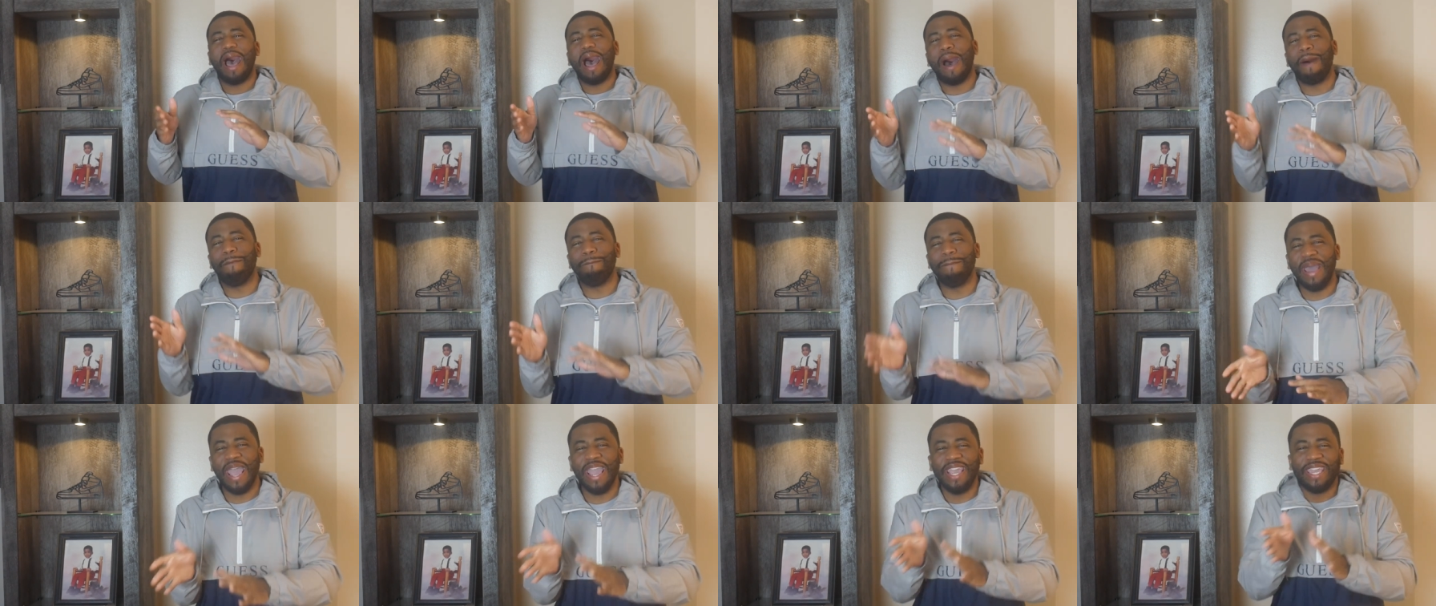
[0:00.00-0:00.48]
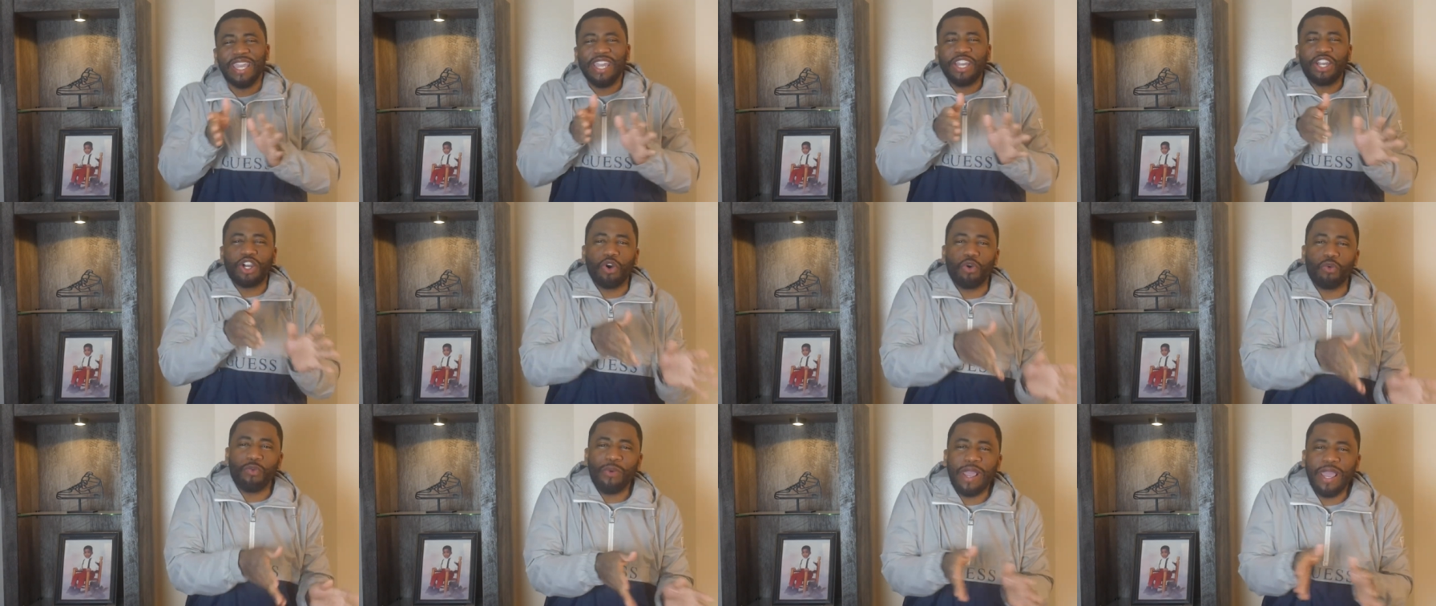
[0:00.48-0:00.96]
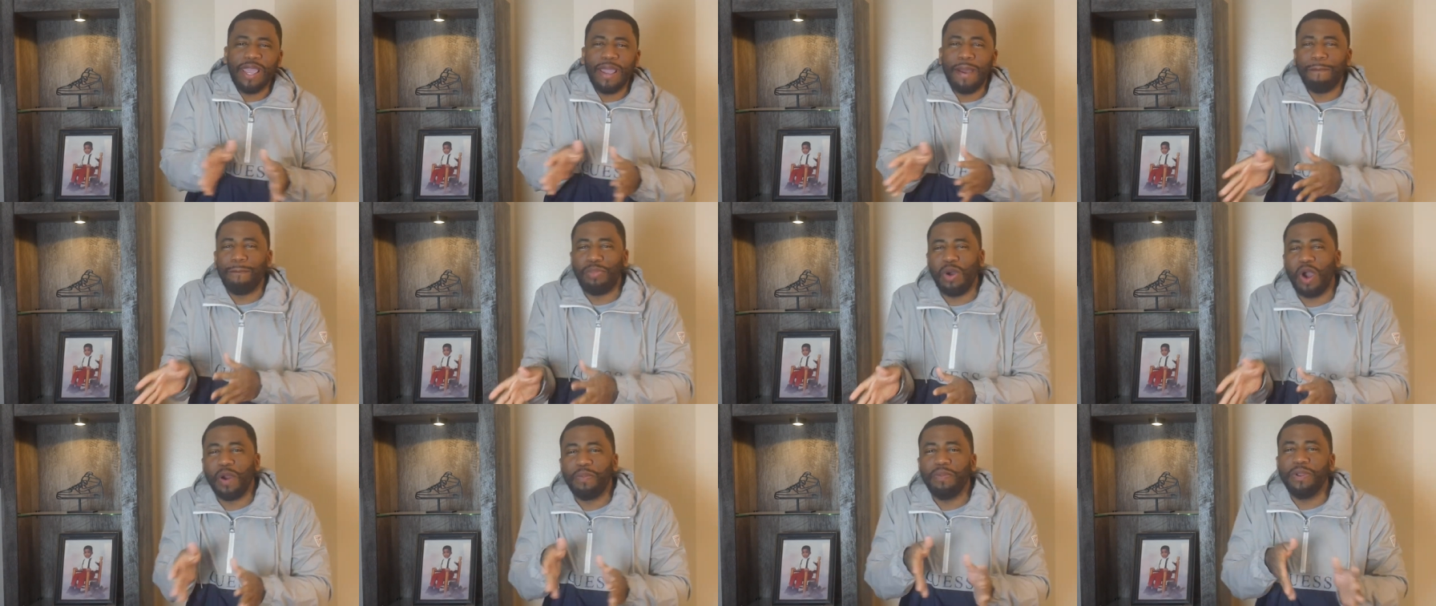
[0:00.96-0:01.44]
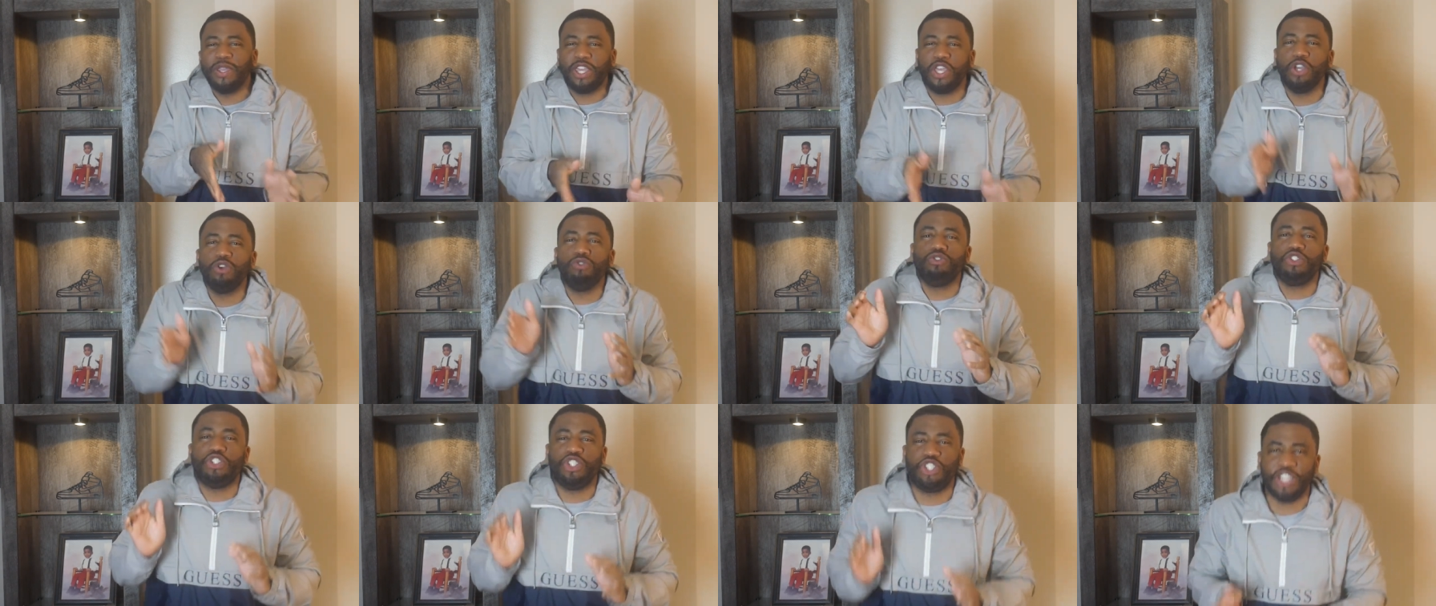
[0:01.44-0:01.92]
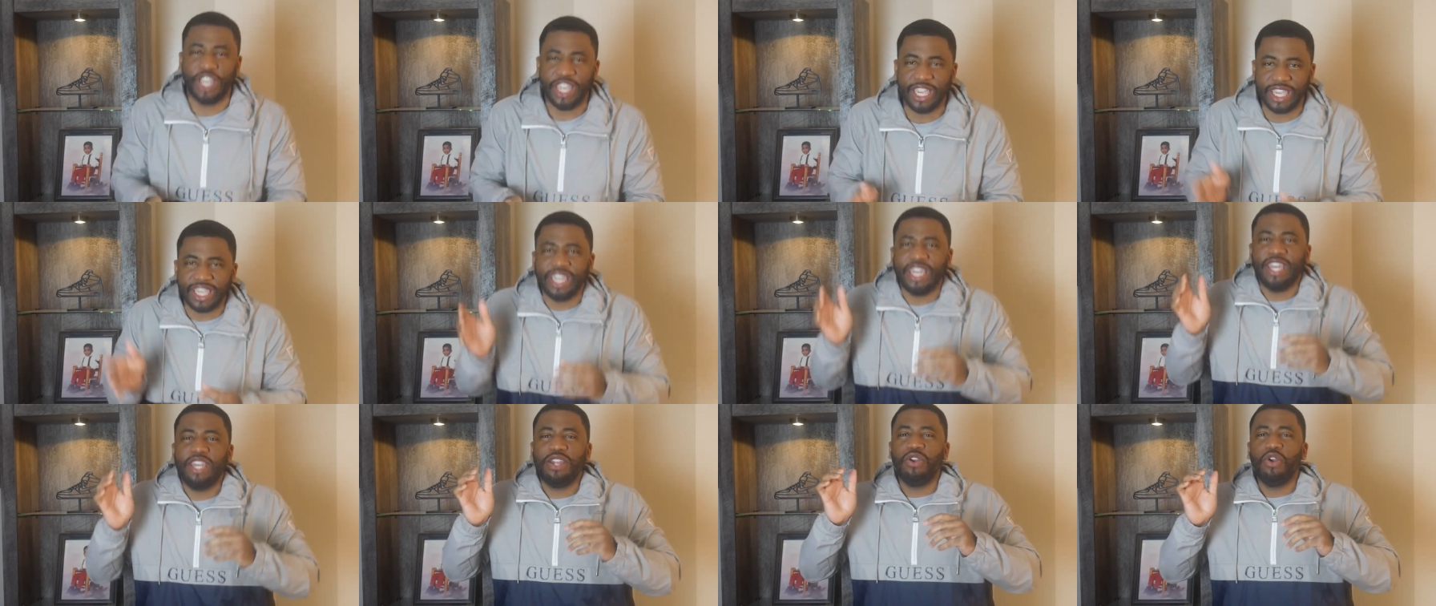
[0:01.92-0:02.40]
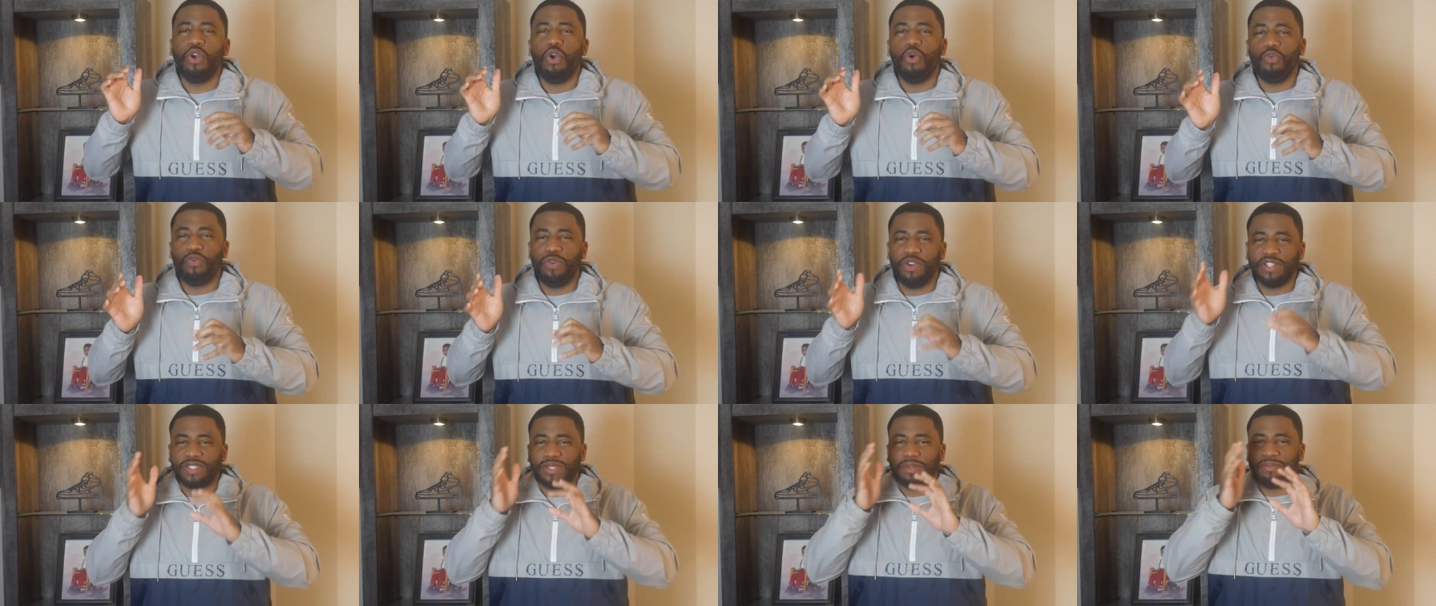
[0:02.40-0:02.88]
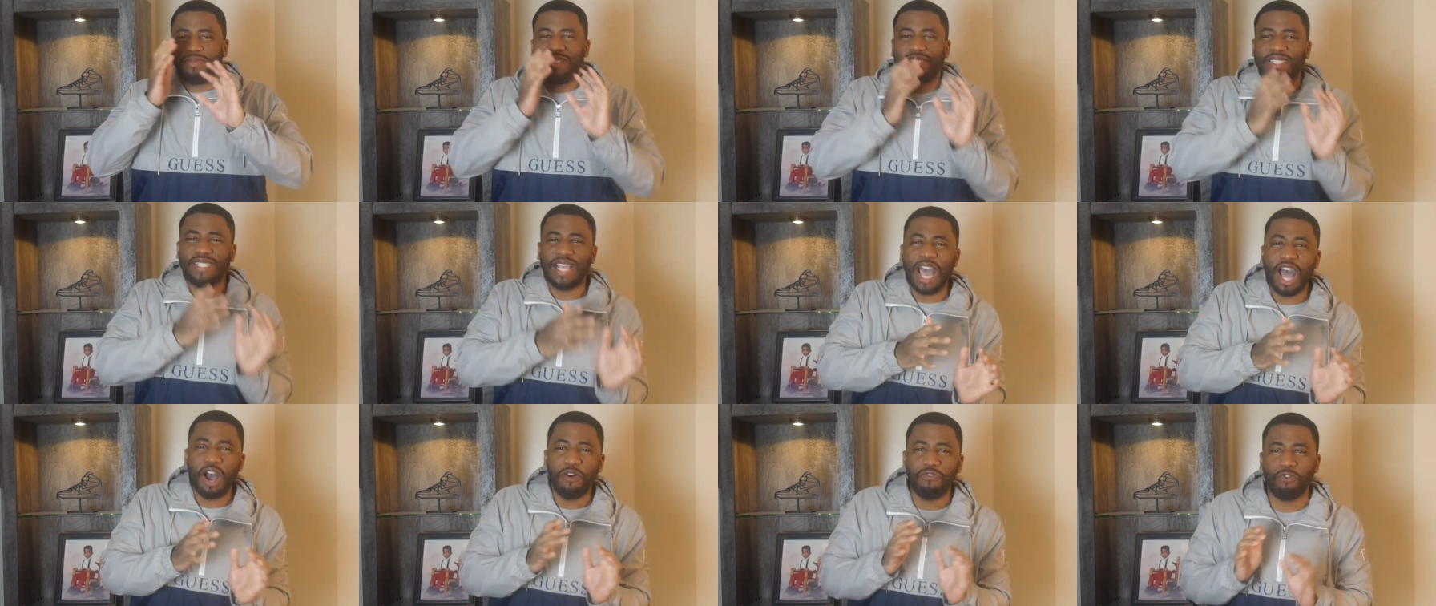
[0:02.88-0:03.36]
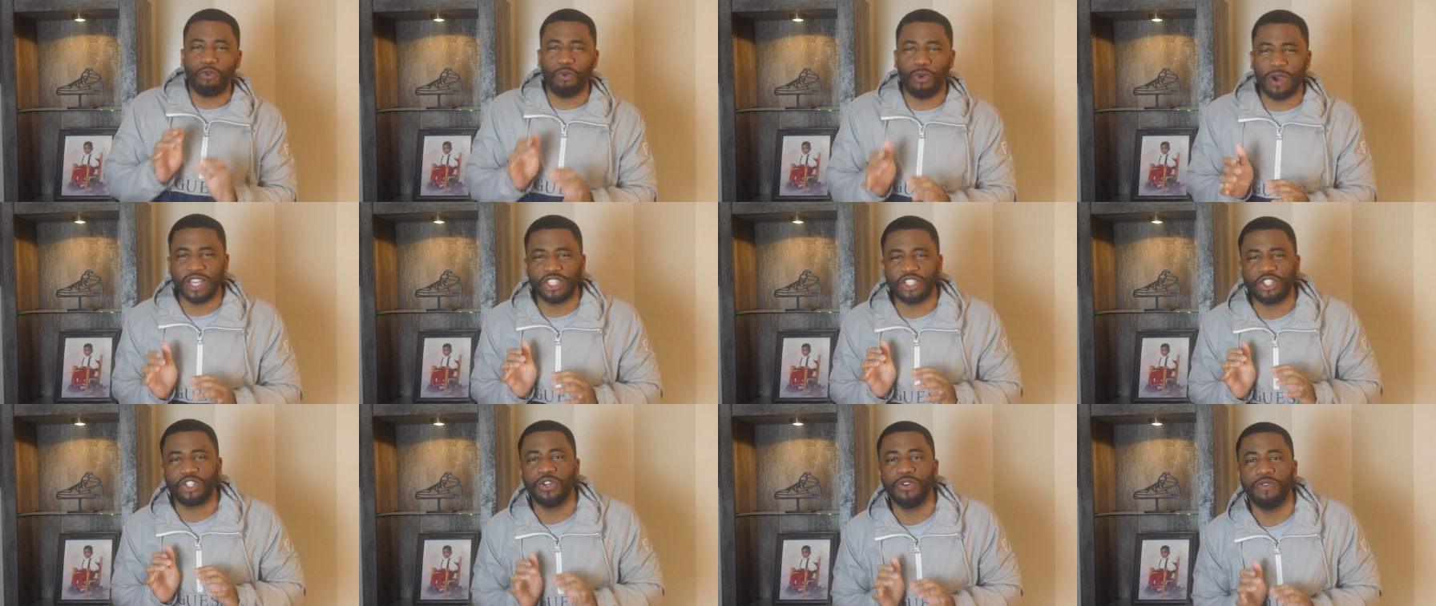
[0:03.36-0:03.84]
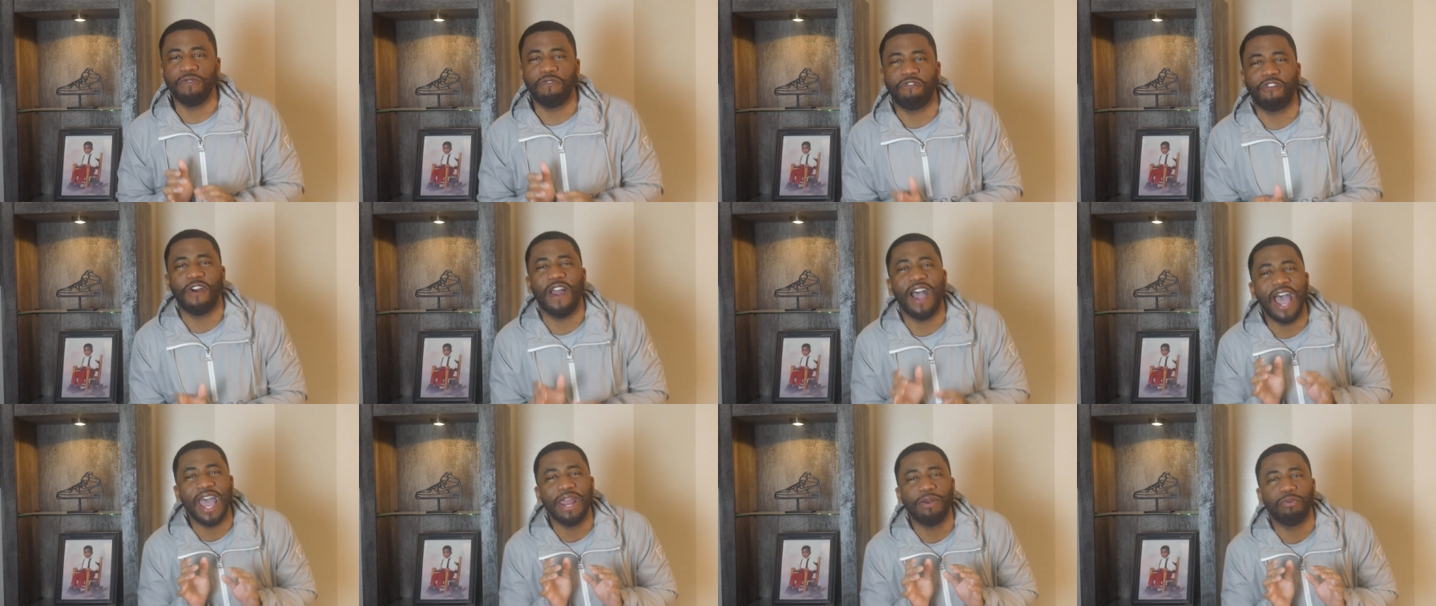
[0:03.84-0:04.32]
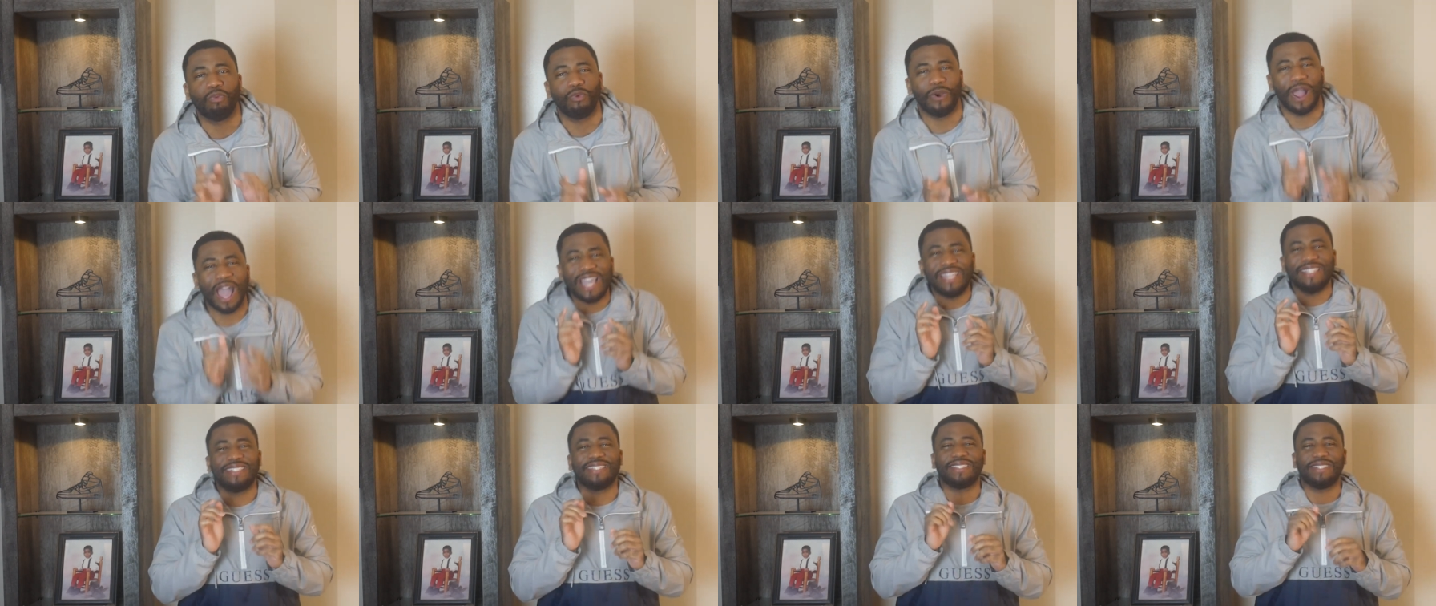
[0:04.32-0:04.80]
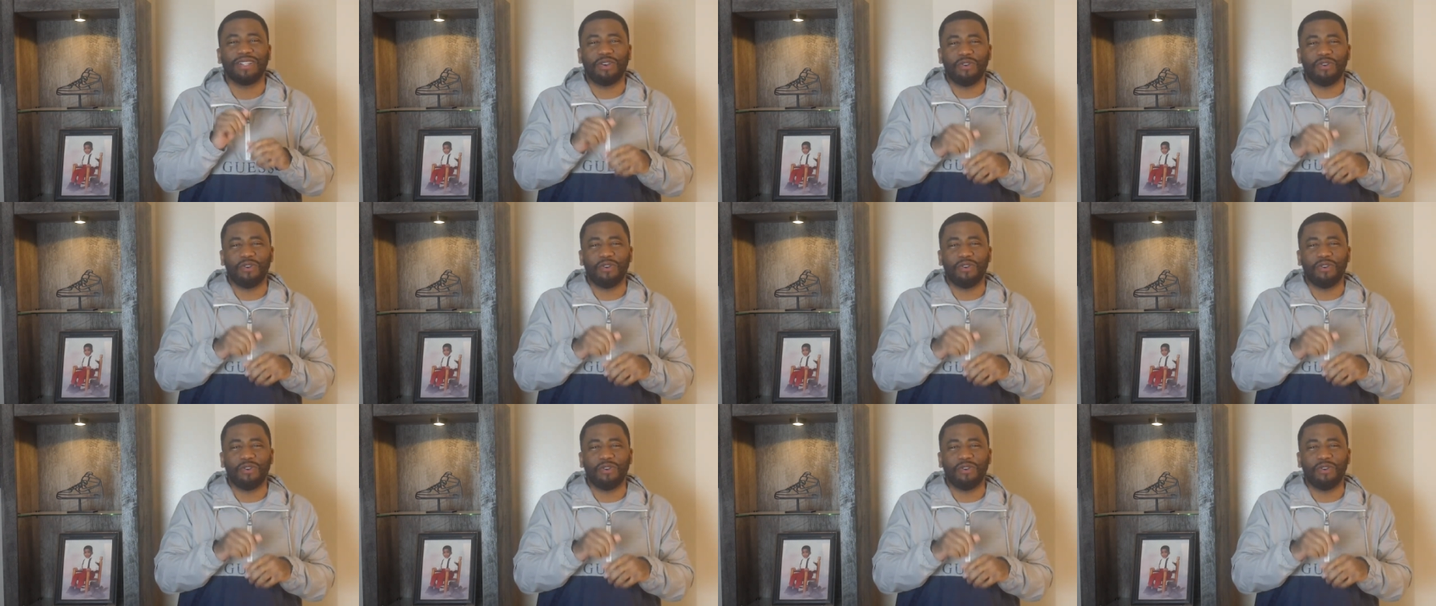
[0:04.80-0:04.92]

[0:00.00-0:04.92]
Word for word: I'm making Korean barbecue chicken with some Southwestern fried rice,